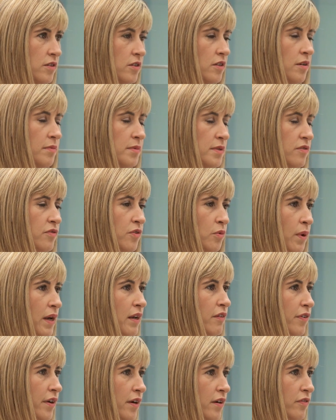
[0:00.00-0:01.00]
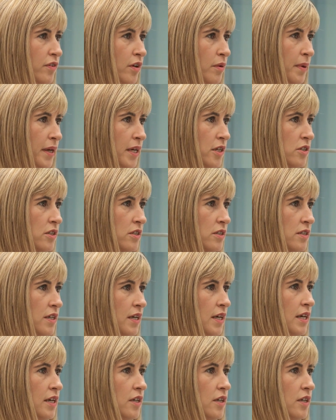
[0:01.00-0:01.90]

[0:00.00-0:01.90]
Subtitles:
terms of the welfare of their patients.